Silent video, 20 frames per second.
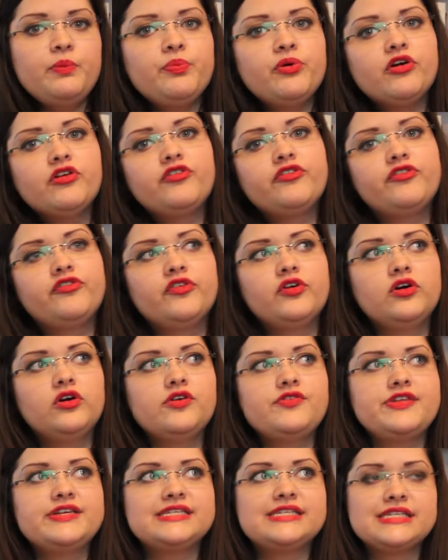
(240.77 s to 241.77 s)

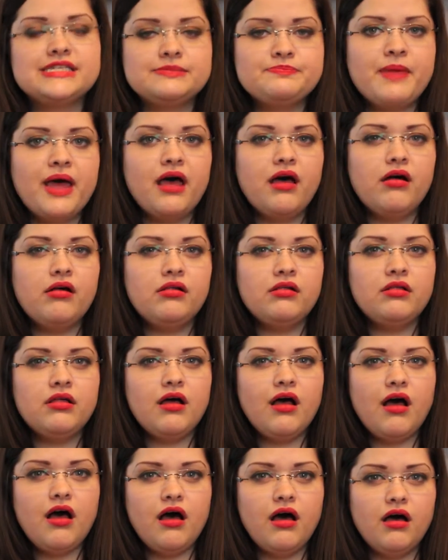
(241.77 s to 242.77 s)
prefer the smell
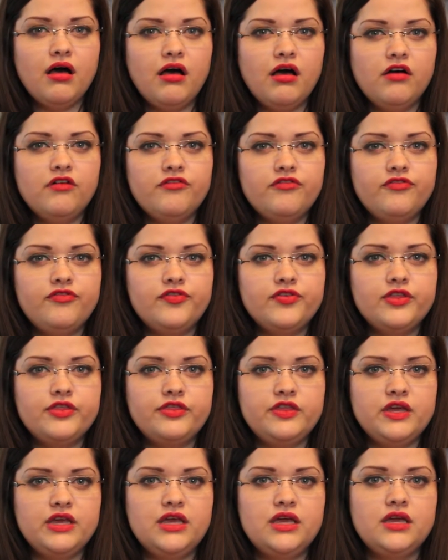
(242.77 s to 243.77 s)
of
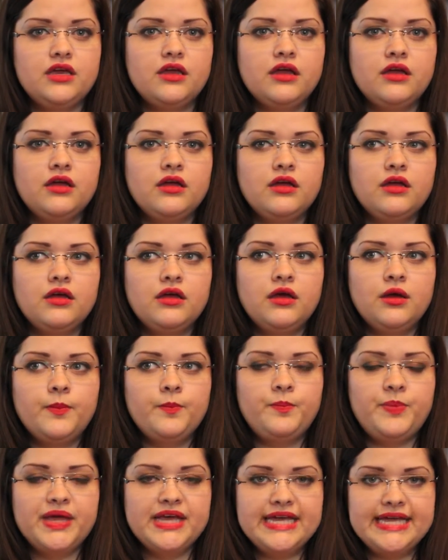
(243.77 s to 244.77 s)
the
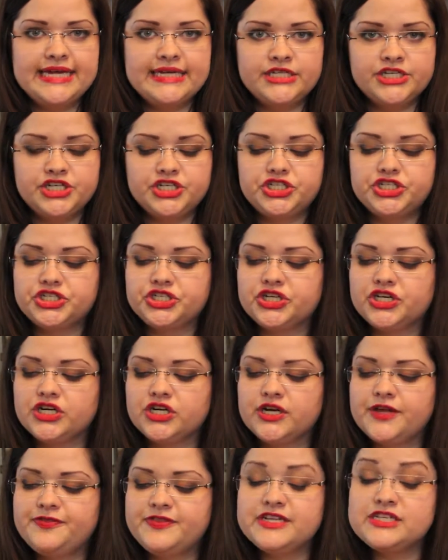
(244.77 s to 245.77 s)
big
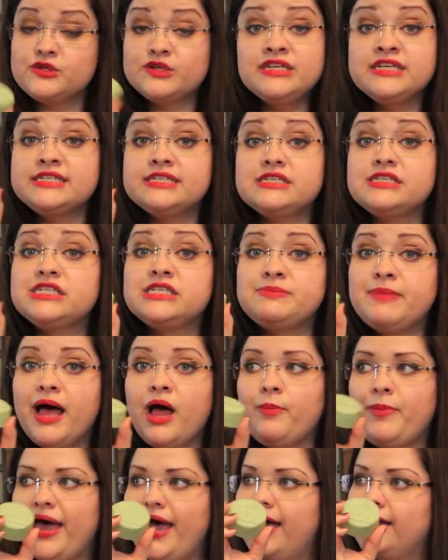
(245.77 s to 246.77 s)
conditioner, this one doesn't
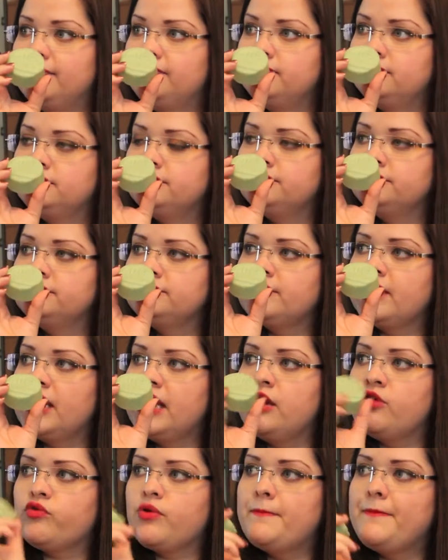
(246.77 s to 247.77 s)
smell bad.
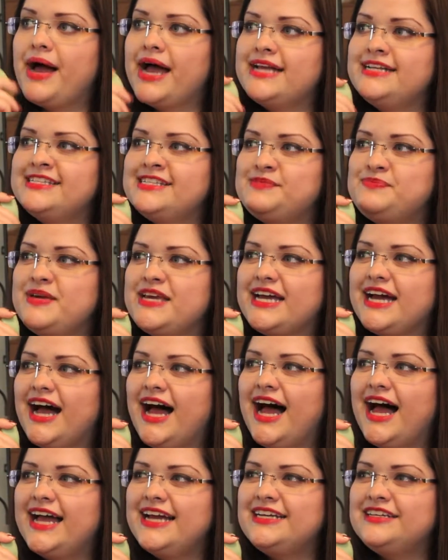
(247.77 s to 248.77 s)
It reminds me
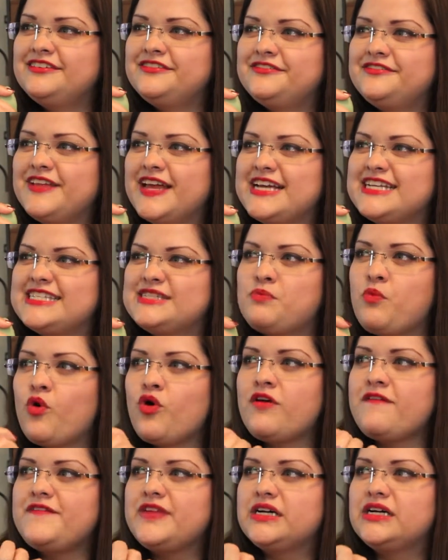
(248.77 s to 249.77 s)
kind of like, it's
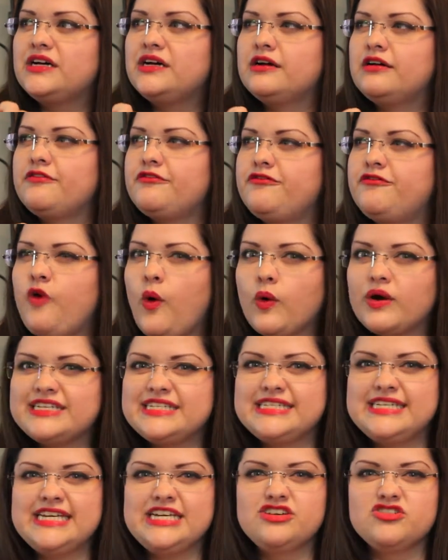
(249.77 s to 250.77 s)
more of a
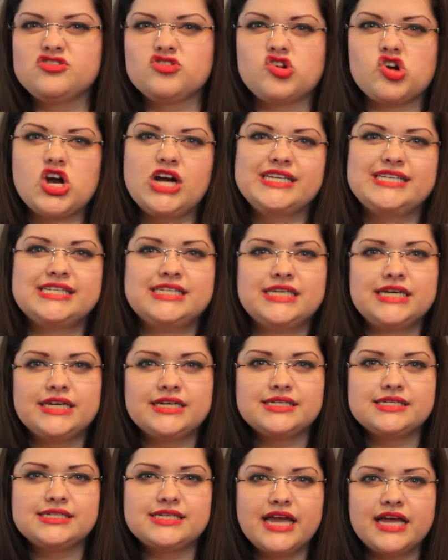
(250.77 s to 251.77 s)
foresty,
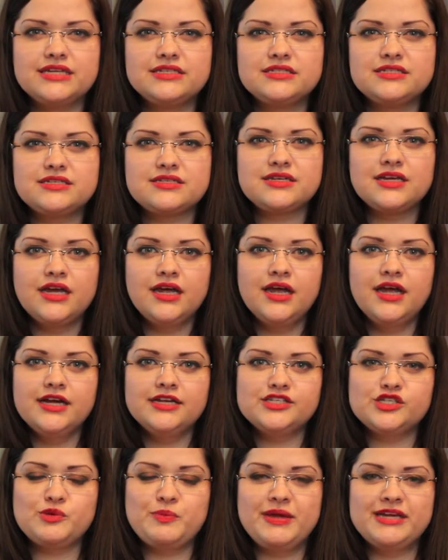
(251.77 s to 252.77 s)
rustic scent.
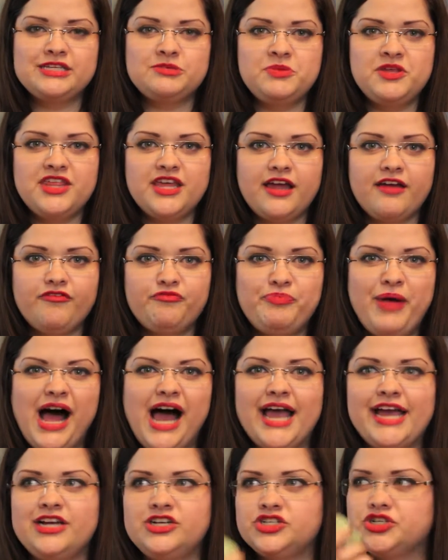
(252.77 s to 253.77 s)
So it makes me think of
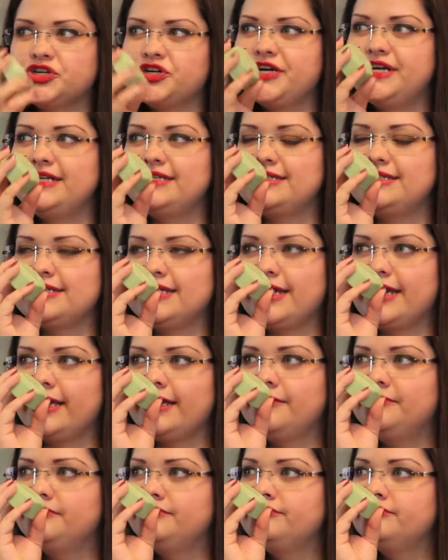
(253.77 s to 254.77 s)
pine trees. Like,
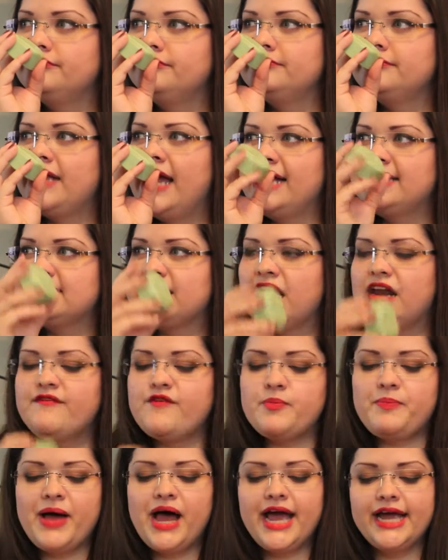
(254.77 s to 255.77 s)
it has kind of
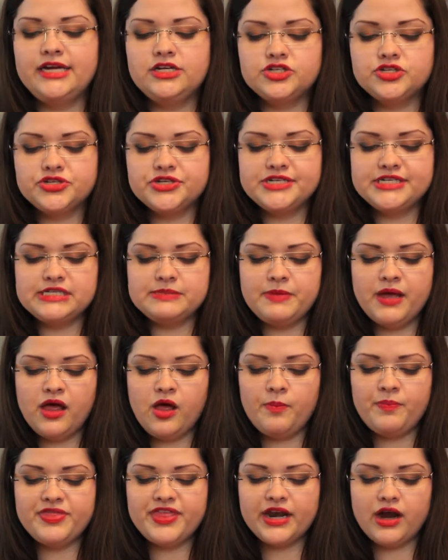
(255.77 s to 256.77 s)
a pine tree
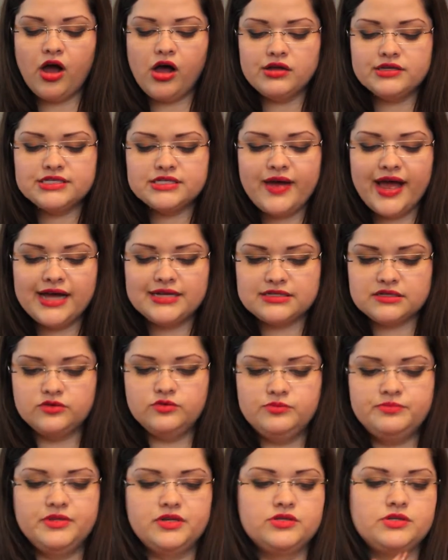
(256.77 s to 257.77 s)
smell, but then also has,
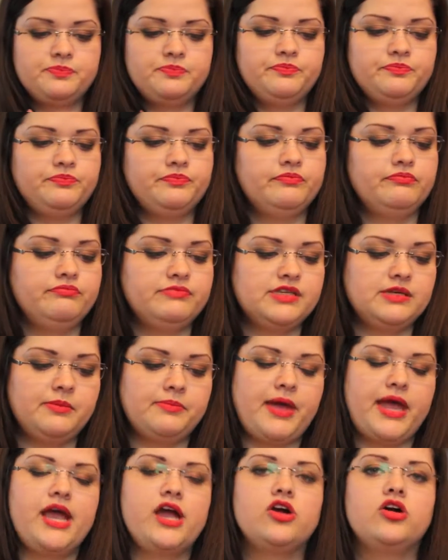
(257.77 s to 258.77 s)
oop, there's some
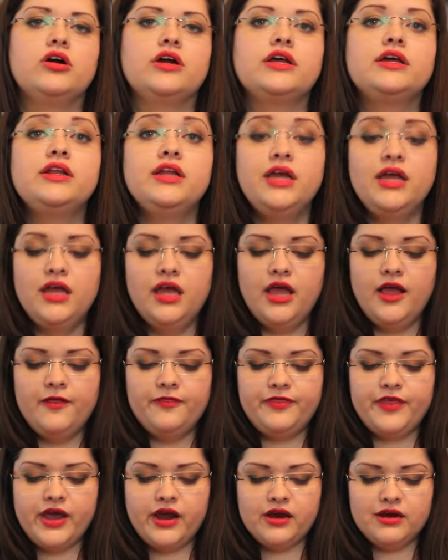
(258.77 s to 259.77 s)
of my hair on it.
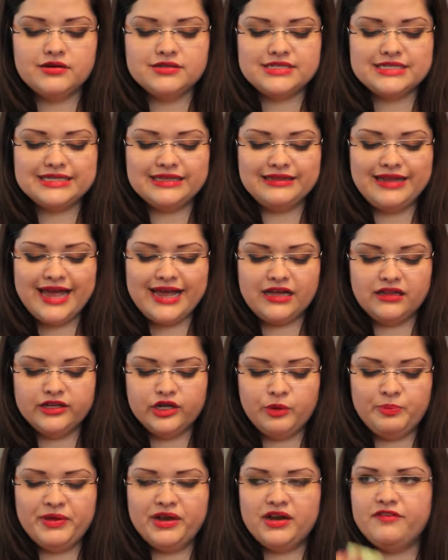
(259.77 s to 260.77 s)
There's like a
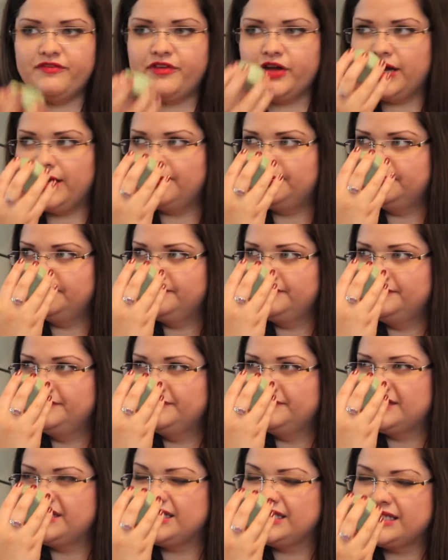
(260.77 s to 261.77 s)
little bit of a
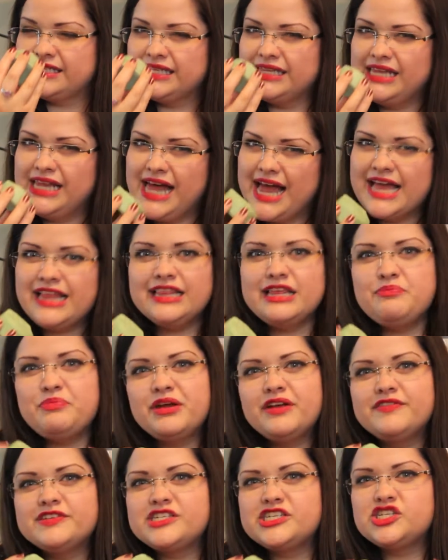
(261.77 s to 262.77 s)
slightly
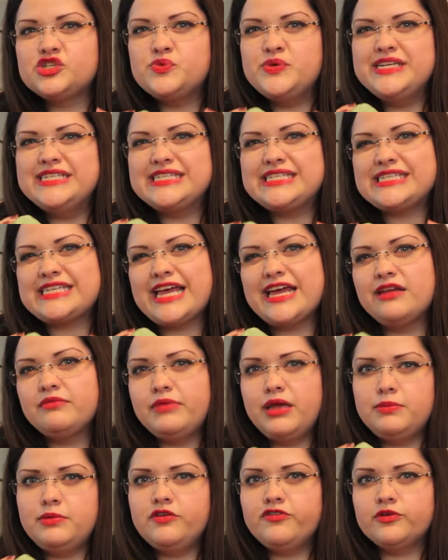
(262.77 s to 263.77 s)
bit of a sweet scent,
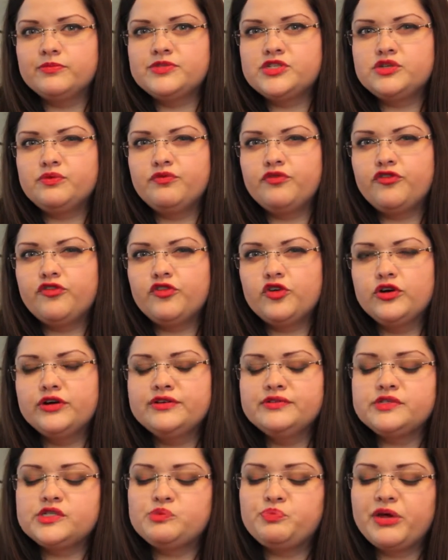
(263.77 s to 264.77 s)
maybe from some
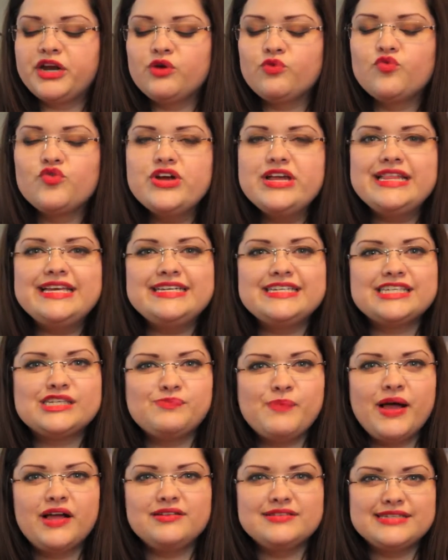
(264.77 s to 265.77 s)
fruits, but it really
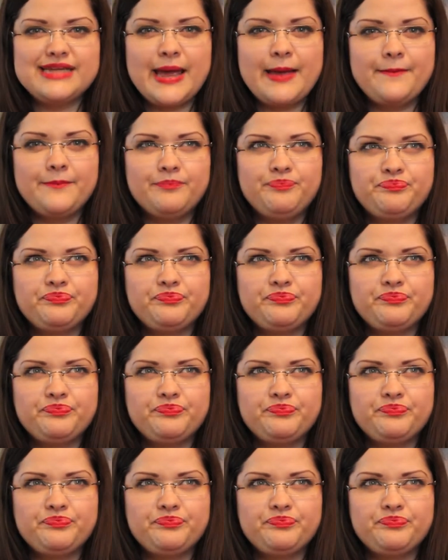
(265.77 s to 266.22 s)
smells like,